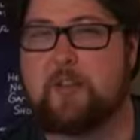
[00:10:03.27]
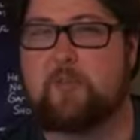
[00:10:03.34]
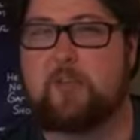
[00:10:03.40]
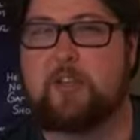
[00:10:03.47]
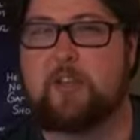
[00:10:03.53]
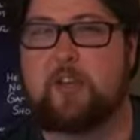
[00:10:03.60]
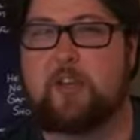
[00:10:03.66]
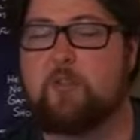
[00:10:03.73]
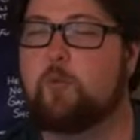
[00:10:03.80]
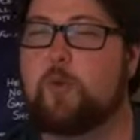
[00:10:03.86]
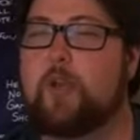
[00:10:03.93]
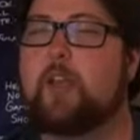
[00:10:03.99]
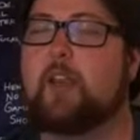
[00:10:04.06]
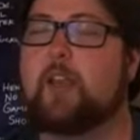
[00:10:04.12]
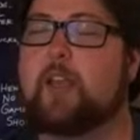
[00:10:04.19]
of just like, you
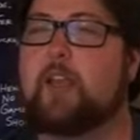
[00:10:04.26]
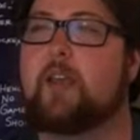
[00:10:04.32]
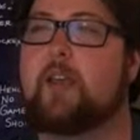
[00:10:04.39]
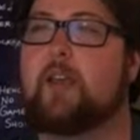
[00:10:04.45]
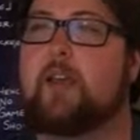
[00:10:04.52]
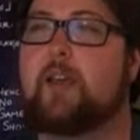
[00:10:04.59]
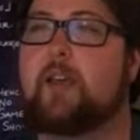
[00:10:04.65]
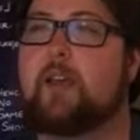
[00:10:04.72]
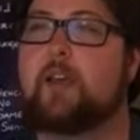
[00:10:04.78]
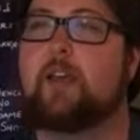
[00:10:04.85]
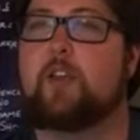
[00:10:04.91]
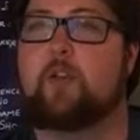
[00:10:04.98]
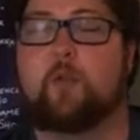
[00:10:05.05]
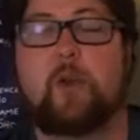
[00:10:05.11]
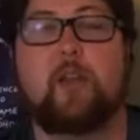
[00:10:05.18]
really
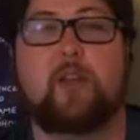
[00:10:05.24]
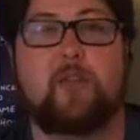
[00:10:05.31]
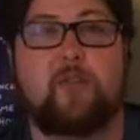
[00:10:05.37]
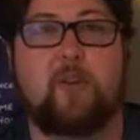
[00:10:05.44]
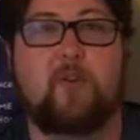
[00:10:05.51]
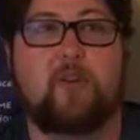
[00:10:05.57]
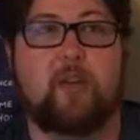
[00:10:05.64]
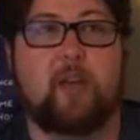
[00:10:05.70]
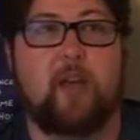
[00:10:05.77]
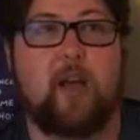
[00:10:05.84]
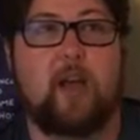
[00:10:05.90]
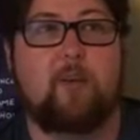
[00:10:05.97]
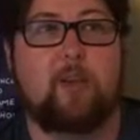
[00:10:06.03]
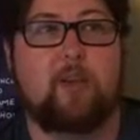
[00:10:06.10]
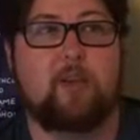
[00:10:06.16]
feel for the
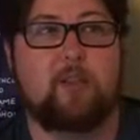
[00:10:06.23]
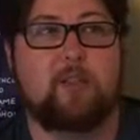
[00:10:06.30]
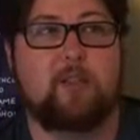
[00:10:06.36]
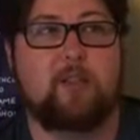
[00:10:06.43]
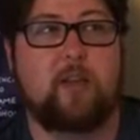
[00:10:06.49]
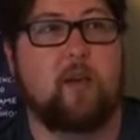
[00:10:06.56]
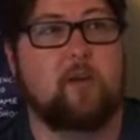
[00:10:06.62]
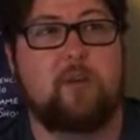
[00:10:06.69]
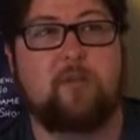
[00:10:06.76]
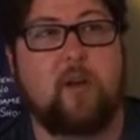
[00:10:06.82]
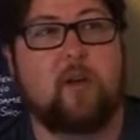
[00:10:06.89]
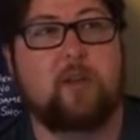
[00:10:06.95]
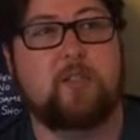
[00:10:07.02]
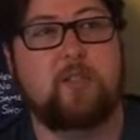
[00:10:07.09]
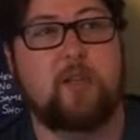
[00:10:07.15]
guy because, you know, he
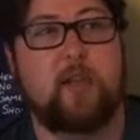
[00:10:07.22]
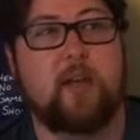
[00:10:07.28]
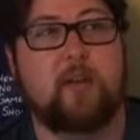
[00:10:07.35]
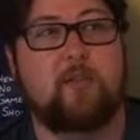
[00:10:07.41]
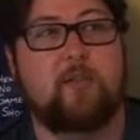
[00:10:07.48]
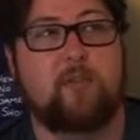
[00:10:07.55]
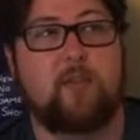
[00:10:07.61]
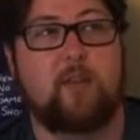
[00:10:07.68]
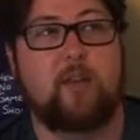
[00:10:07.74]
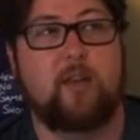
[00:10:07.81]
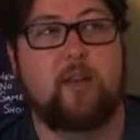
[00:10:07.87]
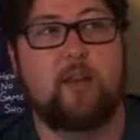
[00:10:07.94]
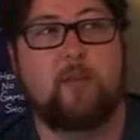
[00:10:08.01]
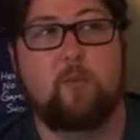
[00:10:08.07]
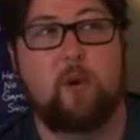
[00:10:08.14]
falls in love
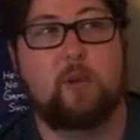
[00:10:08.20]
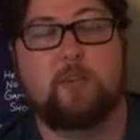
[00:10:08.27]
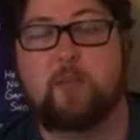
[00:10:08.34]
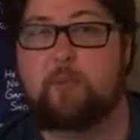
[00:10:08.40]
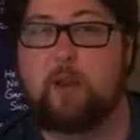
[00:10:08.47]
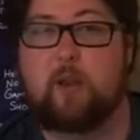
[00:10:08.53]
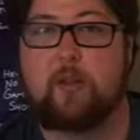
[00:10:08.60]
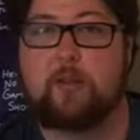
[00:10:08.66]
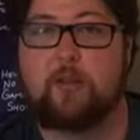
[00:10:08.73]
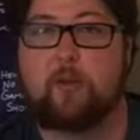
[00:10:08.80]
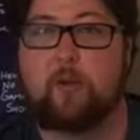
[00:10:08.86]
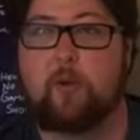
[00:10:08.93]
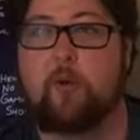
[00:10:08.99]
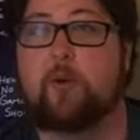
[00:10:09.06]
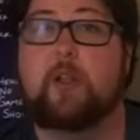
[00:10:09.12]
and he wants to marry this
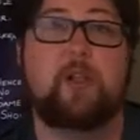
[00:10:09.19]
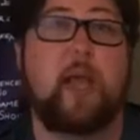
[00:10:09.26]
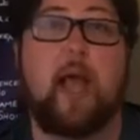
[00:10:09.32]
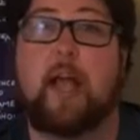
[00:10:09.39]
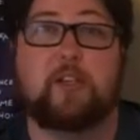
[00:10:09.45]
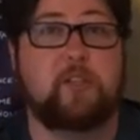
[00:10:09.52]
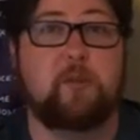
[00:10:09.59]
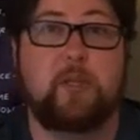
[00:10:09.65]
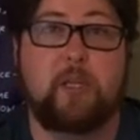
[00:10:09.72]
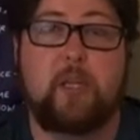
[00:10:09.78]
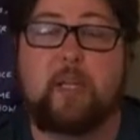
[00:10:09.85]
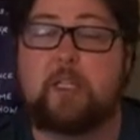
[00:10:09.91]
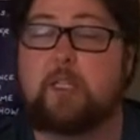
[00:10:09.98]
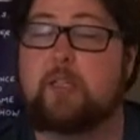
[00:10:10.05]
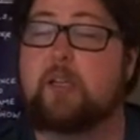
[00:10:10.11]
girl when he has to
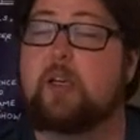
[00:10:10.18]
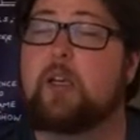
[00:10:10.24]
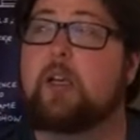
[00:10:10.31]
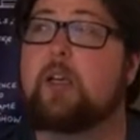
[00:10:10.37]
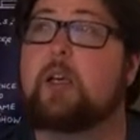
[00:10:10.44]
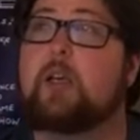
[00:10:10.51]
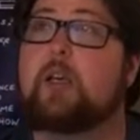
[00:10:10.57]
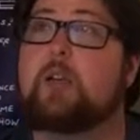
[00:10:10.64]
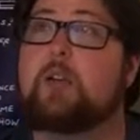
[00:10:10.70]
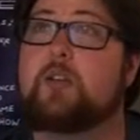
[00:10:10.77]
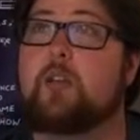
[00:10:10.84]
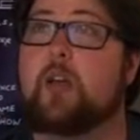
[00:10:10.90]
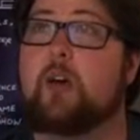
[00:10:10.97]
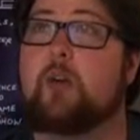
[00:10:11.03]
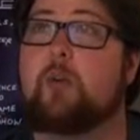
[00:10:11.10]
enlist.
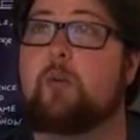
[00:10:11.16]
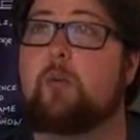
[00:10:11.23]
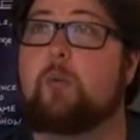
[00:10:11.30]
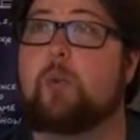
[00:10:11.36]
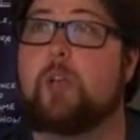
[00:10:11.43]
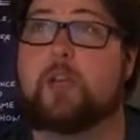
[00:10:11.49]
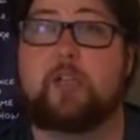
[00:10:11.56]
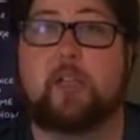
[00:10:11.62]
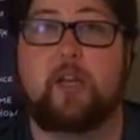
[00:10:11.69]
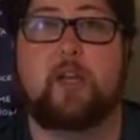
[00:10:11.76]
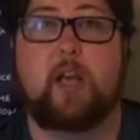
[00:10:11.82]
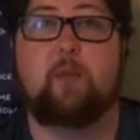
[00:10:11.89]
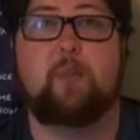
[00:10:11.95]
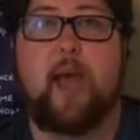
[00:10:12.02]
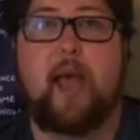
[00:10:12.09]
So he's going to
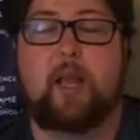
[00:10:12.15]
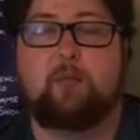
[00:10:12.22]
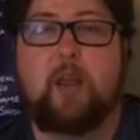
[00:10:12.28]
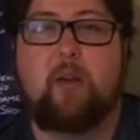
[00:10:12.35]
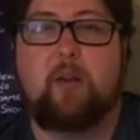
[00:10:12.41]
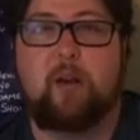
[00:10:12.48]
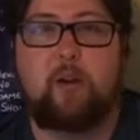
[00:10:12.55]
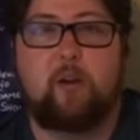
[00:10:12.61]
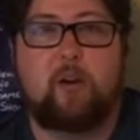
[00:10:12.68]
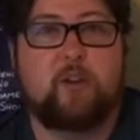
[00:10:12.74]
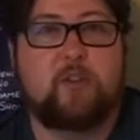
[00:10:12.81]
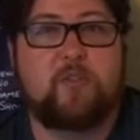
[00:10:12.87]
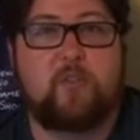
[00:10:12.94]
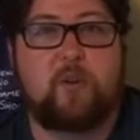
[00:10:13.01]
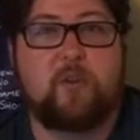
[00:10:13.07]
come back and marry her on
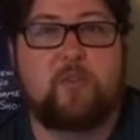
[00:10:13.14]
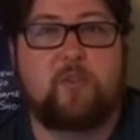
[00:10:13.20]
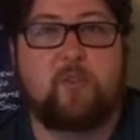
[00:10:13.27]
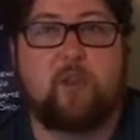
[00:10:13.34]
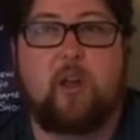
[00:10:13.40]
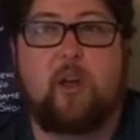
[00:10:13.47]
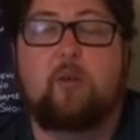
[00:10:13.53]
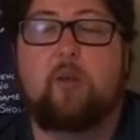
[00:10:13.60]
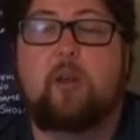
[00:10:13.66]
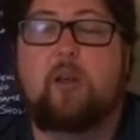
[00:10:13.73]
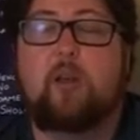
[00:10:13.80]
his first furlough.